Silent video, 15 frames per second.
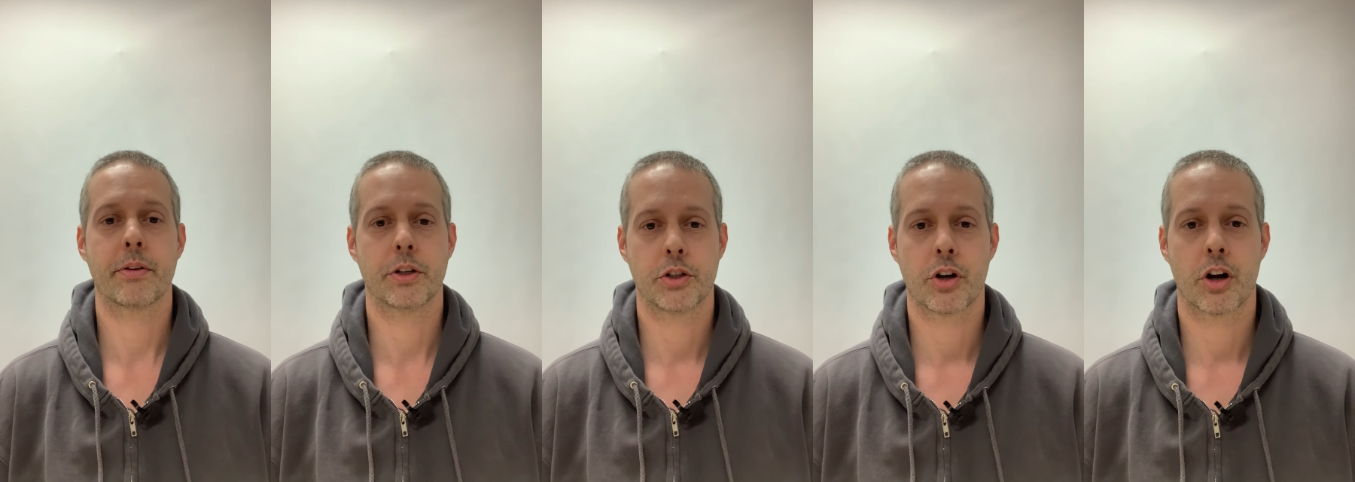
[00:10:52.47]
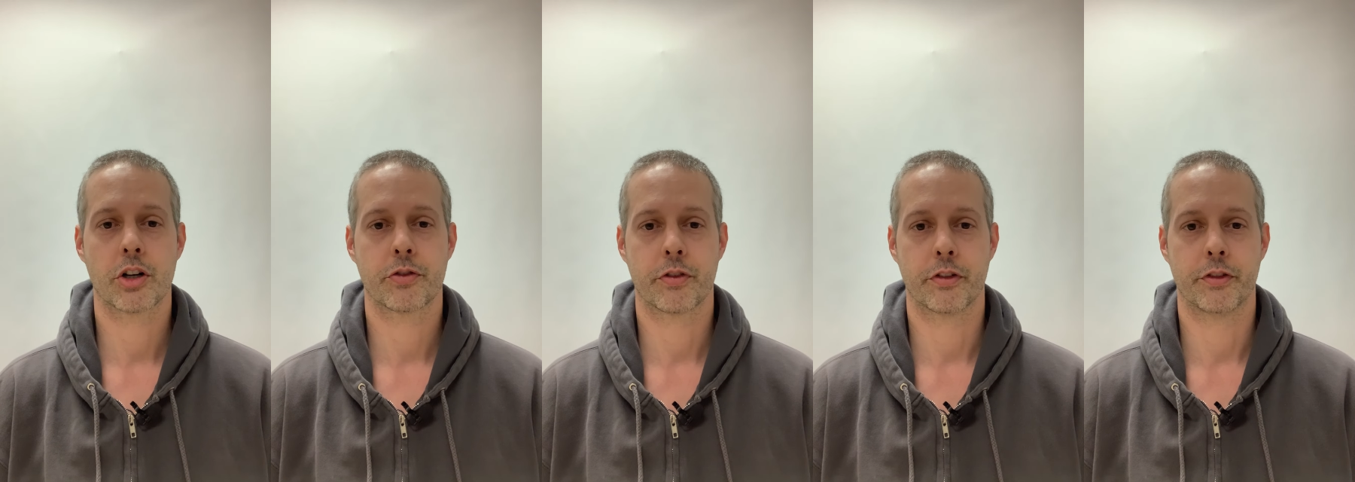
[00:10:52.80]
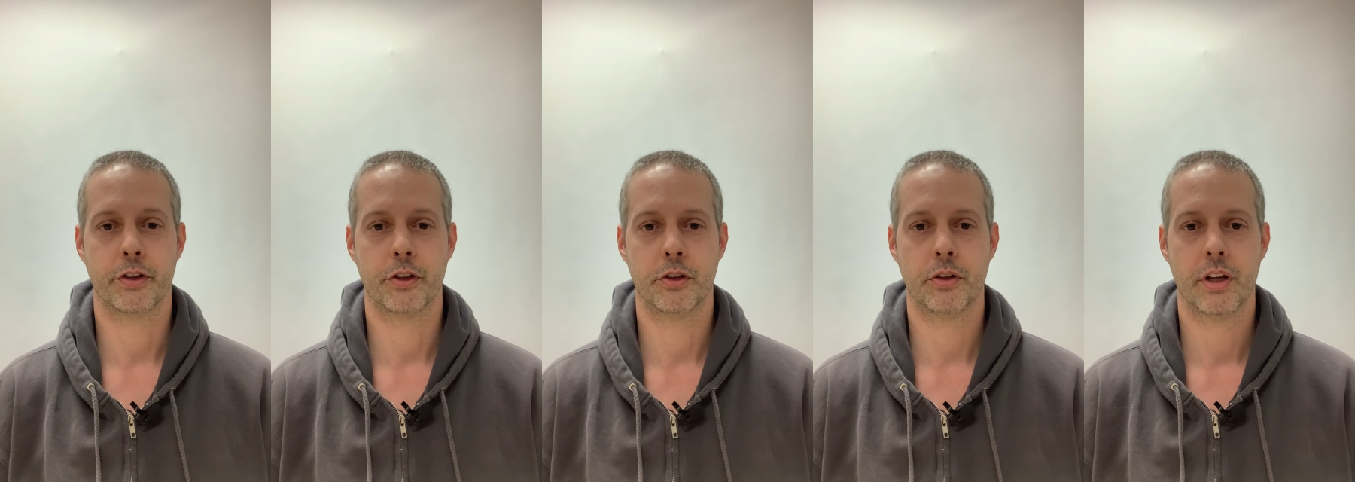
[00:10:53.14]
to charge for
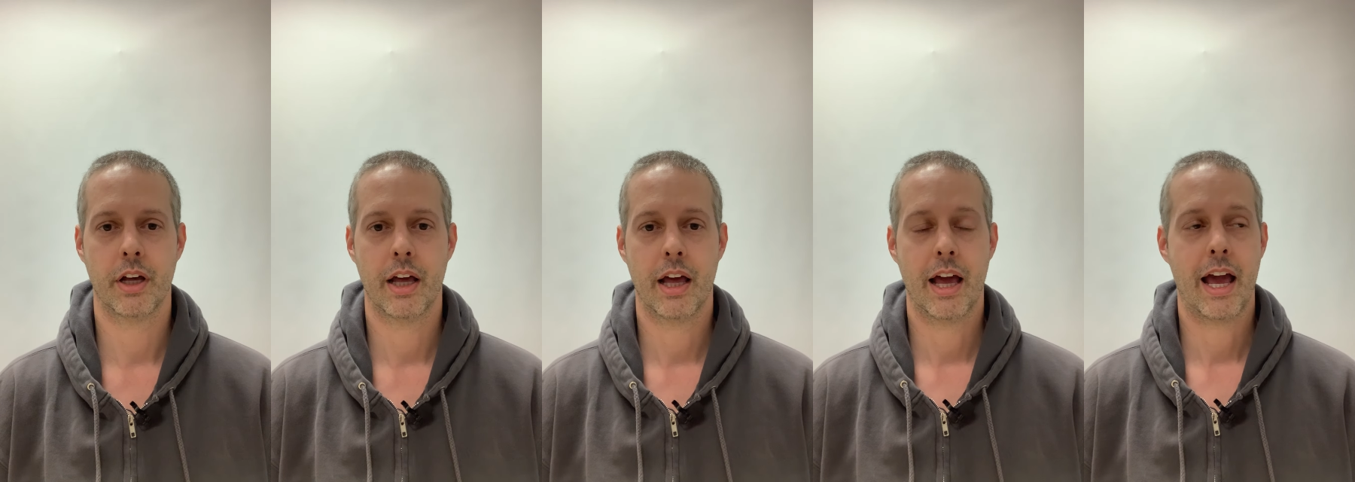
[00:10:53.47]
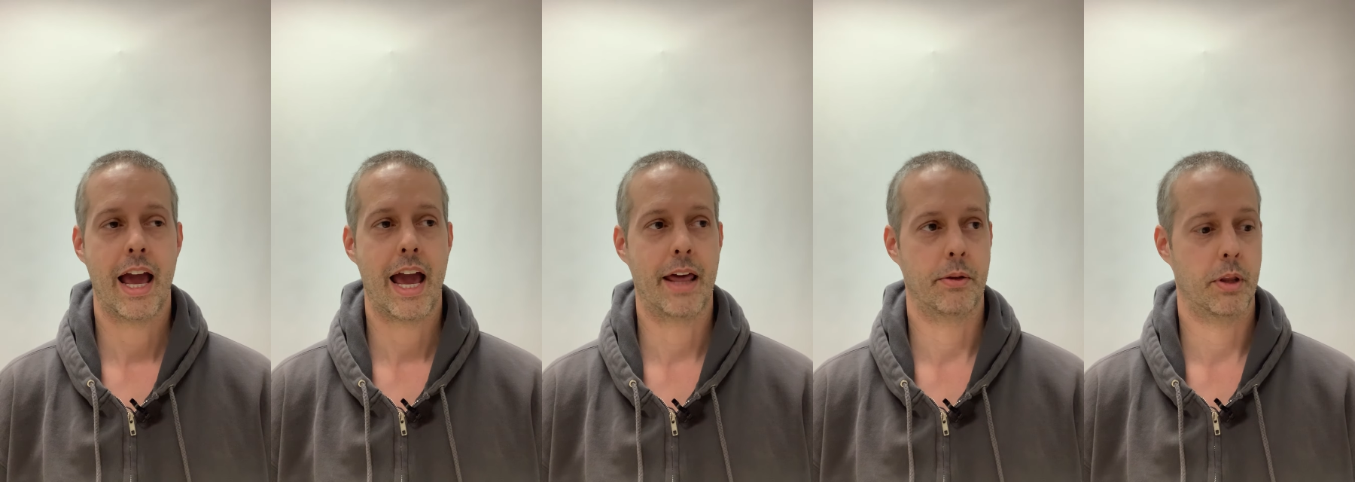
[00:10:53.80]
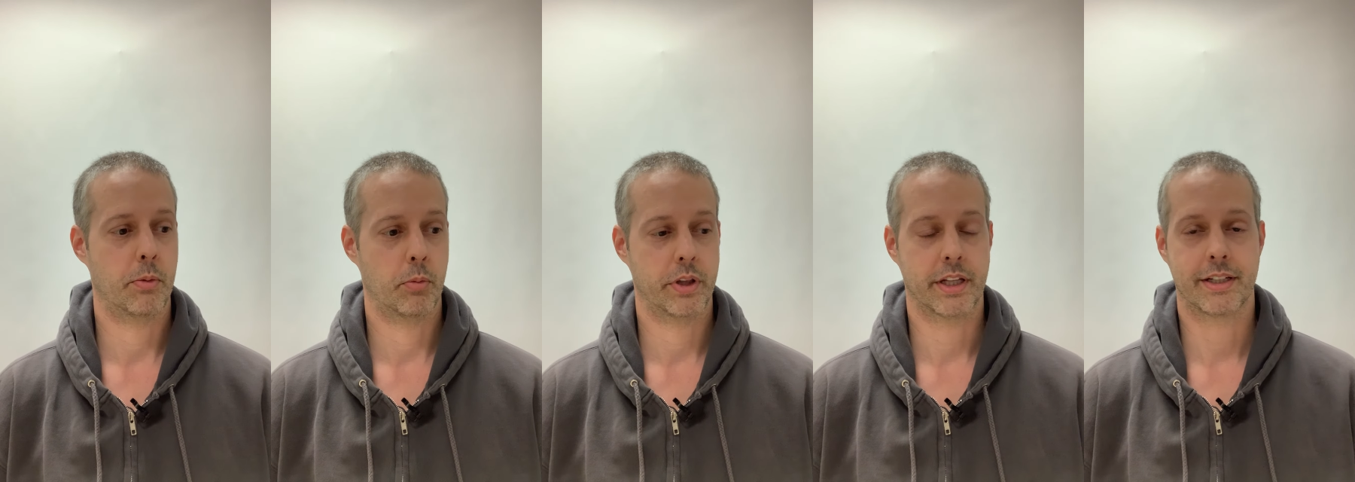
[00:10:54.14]
food? And
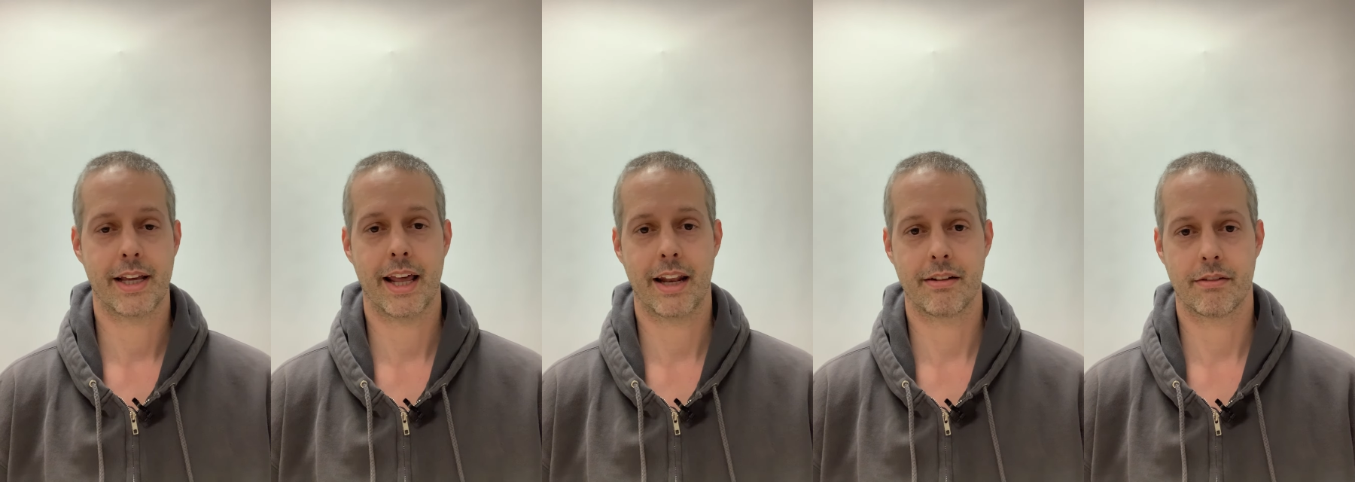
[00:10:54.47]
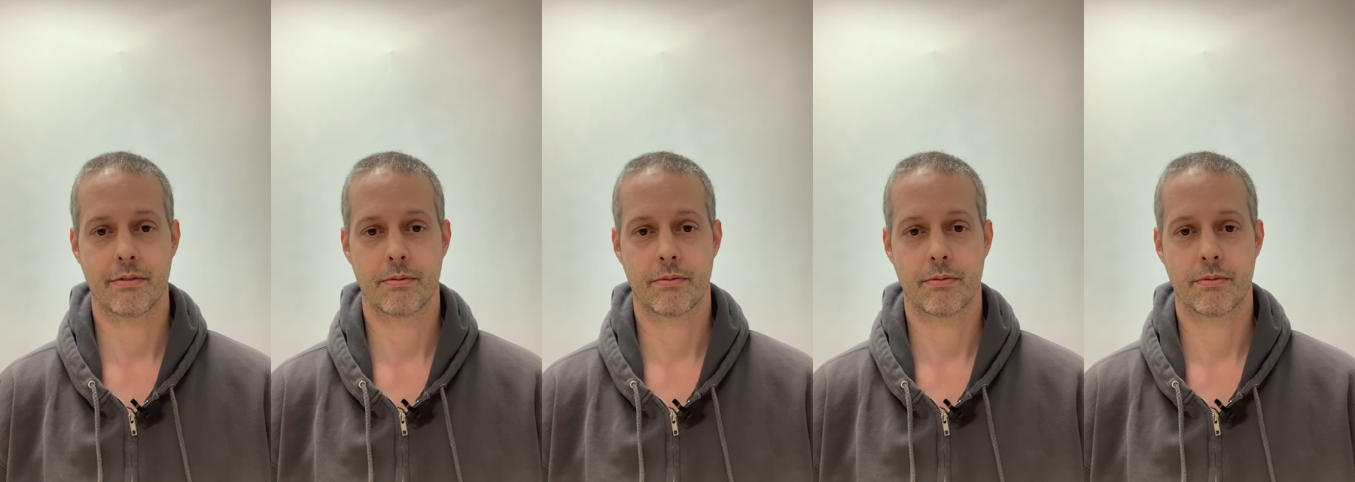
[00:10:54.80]
then when the tenant,